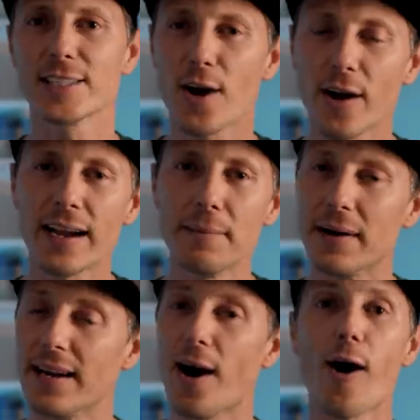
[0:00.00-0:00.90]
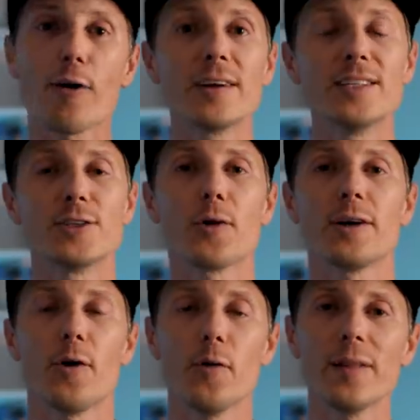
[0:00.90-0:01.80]
Sorry, but our
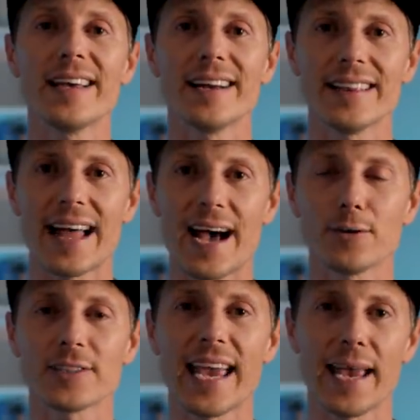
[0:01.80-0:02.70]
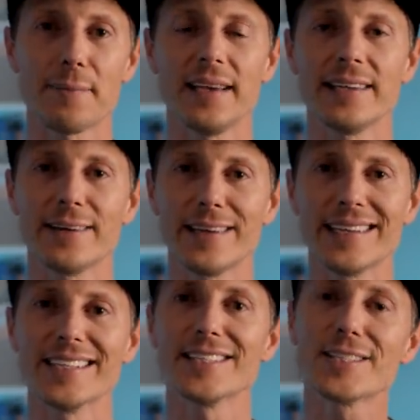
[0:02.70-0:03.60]
resort only allows camping
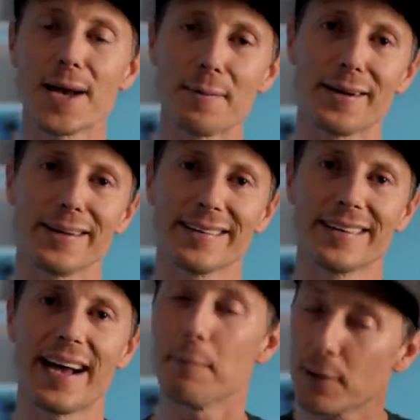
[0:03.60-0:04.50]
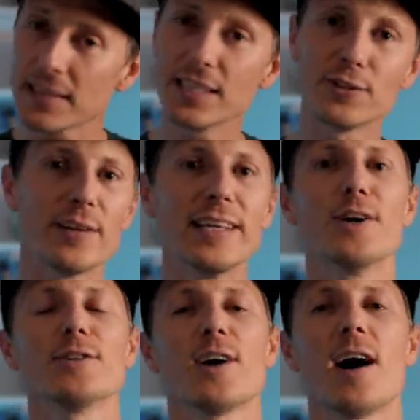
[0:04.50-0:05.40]
during the summer. I put these
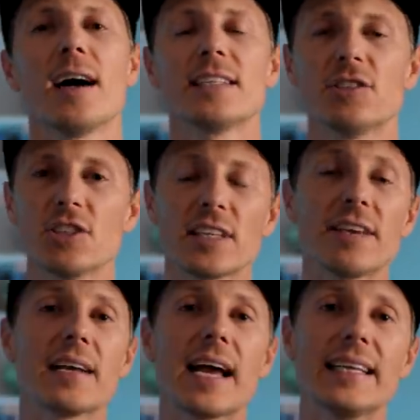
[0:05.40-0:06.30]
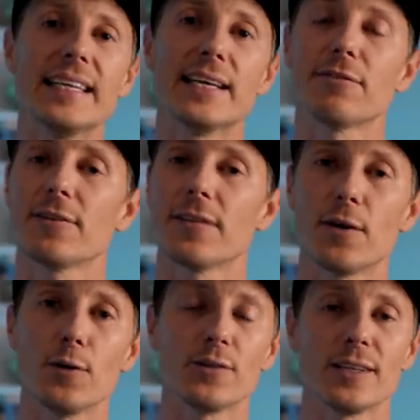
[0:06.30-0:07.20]
videos on to just give an idea for
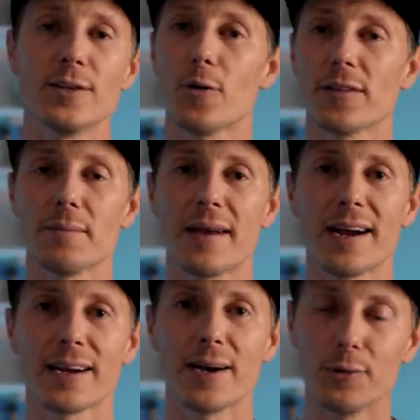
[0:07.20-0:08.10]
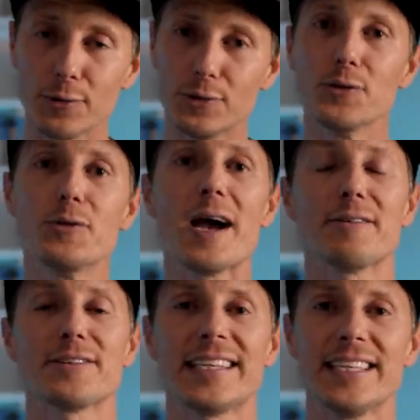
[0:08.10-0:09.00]
those in North America who do
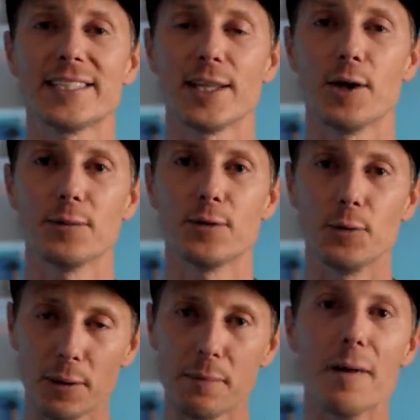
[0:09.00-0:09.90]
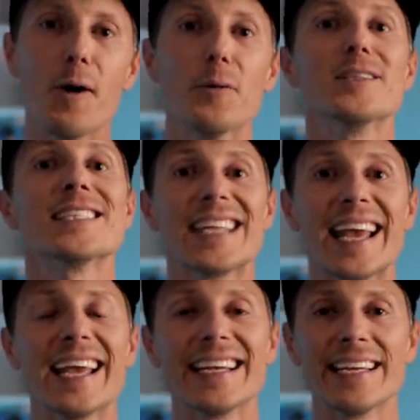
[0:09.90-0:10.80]
have ski slopes who promote
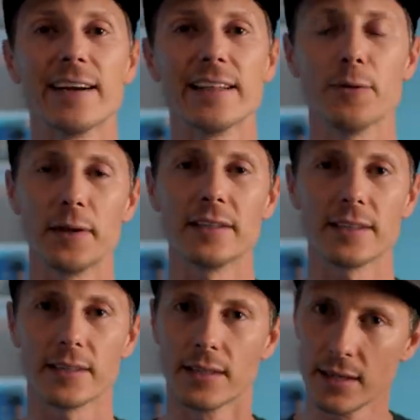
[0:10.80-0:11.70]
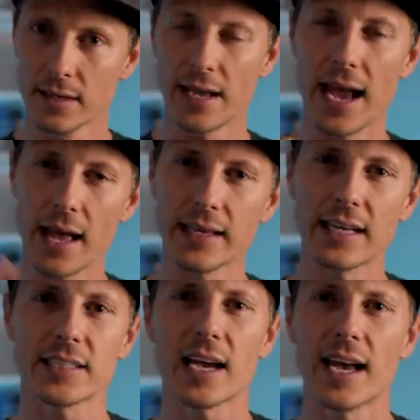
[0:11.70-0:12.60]
staying during the winter.
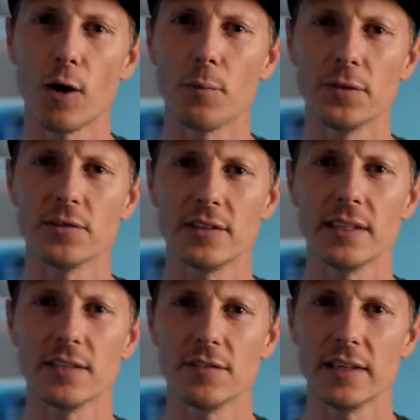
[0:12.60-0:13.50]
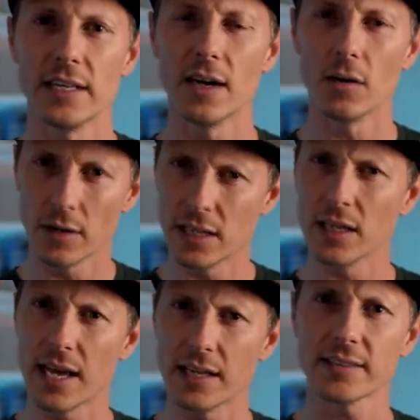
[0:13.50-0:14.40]
Alyeska, I hope you see this video
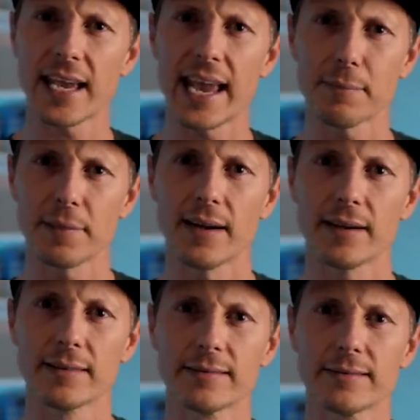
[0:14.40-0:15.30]
and let us camp there.